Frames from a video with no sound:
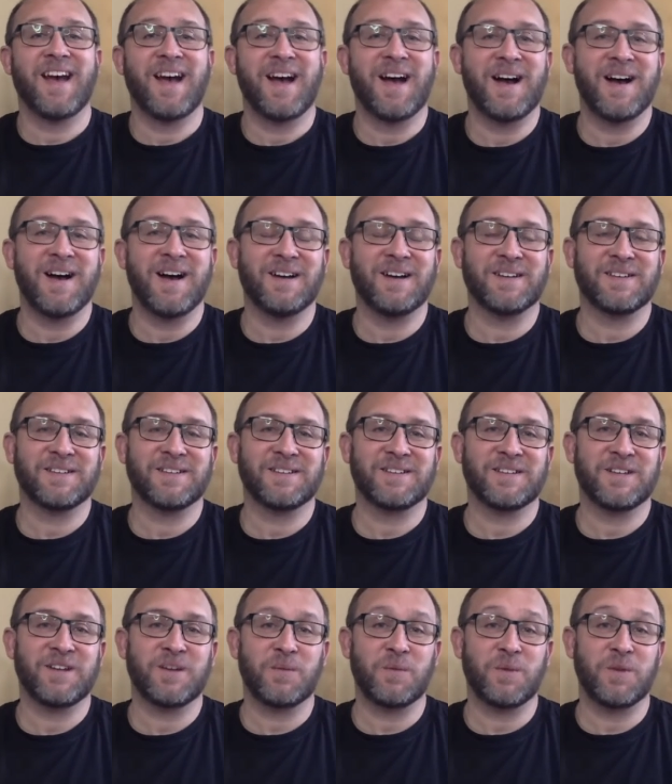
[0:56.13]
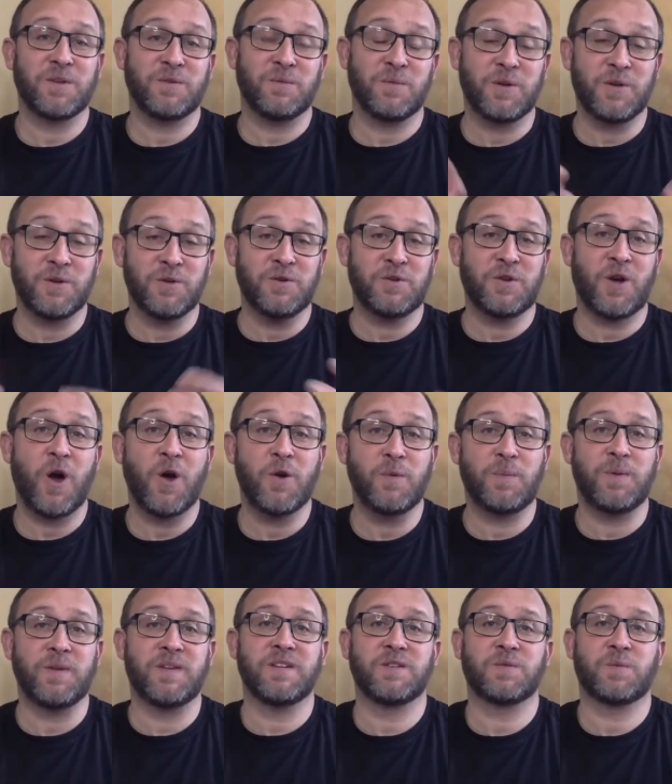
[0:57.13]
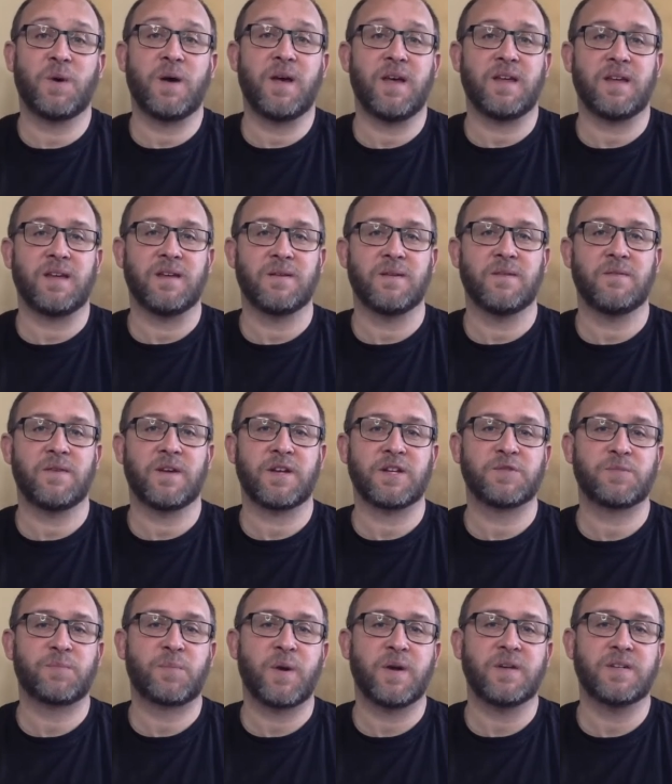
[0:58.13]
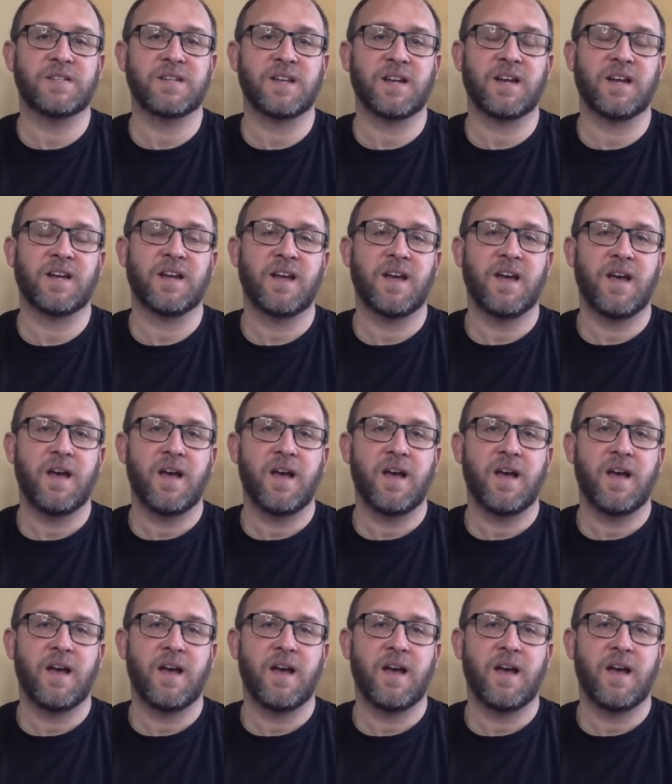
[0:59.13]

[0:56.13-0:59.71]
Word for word: Uh, you know, we, we use hope in this way of expressing